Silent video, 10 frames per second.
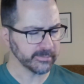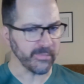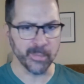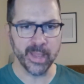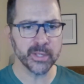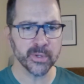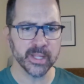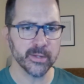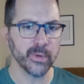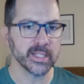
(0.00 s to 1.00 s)
make sure
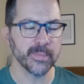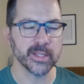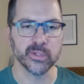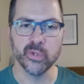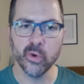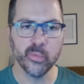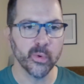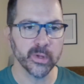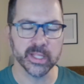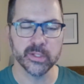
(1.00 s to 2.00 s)
that your resume is no
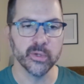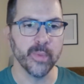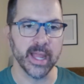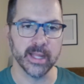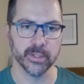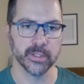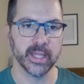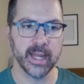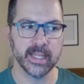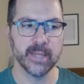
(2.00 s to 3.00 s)
more than 2 pages. You
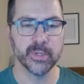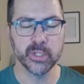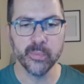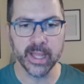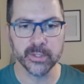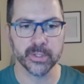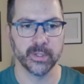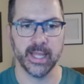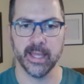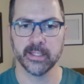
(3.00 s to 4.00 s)
got to keep it 2 pages or
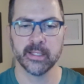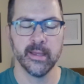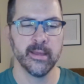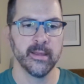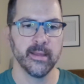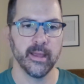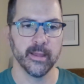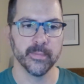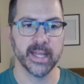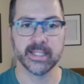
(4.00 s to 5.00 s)
less.
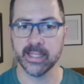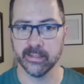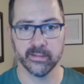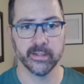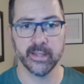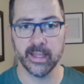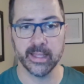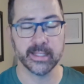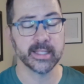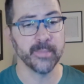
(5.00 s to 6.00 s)
That's it.
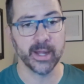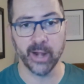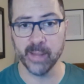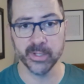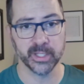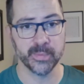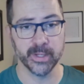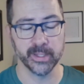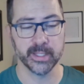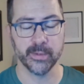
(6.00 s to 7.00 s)
It doesn't matter how much
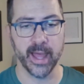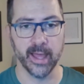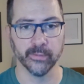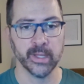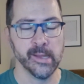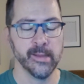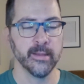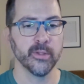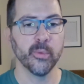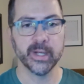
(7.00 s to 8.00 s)
experience you have.
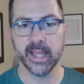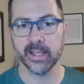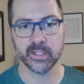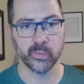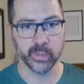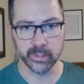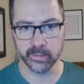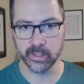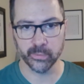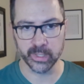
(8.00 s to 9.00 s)
Nobody has the will
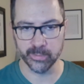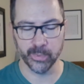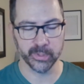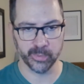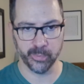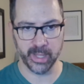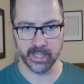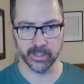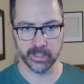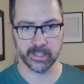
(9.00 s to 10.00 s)
to read multiple
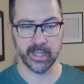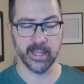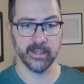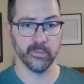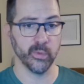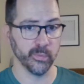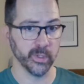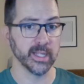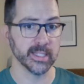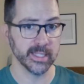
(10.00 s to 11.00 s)
pages. And when we're
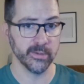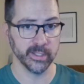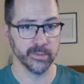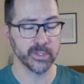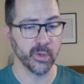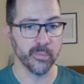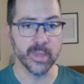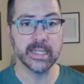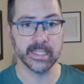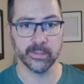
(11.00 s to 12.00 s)
considering there's so
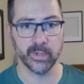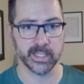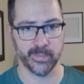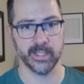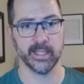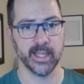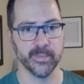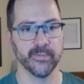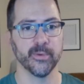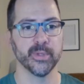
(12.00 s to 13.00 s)
many resumes that come
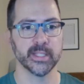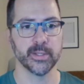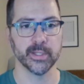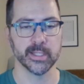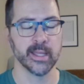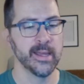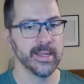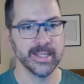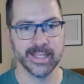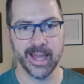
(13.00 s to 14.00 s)
in for positions,
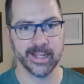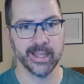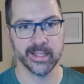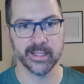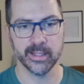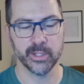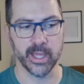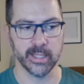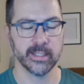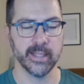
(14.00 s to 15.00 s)
you got to cut to the
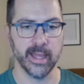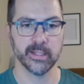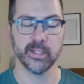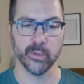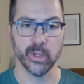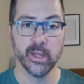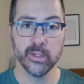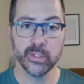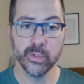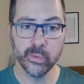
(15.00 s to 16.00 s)
chase. Yeah. So
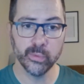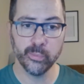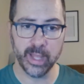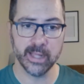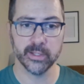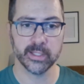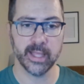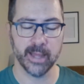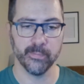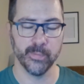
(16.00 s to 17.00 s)
2 pages
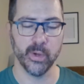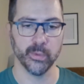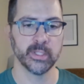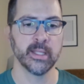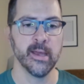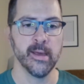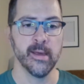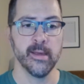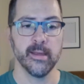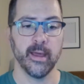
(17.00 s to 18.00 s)
at most.
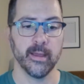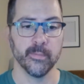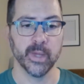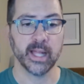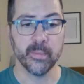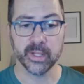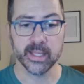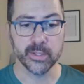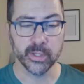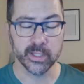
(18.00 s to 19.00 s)
A couple of
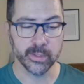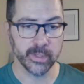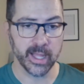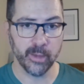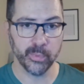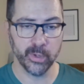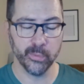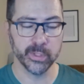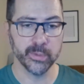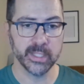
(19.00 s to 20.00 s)
things you can do to help
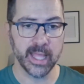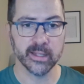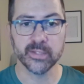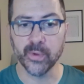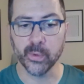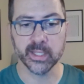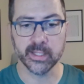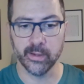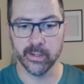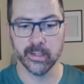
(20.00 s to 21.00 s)
reduce that is focus
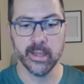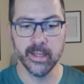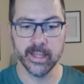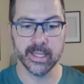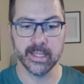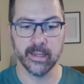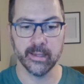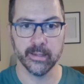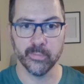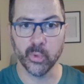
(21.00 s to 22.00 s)
on
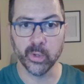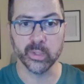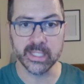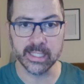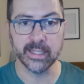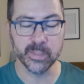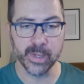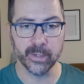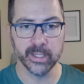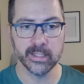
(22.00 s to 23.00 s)
the more recent
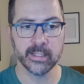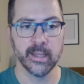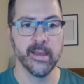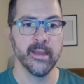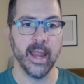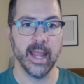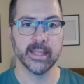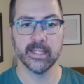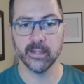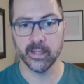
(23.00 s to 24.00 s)
experience,
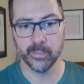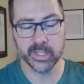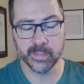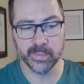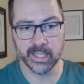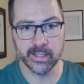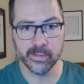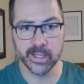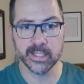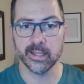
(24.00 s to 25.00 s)
and then put something in there
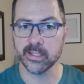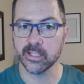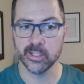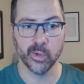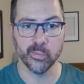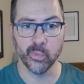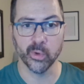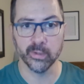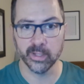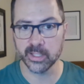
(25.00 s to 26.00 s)
that says,
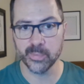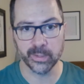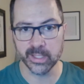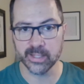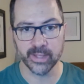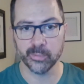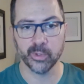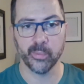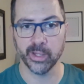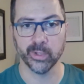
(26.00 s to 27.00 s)
more experience available
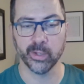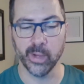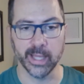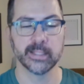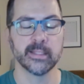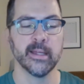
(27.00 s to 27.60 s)
upon request,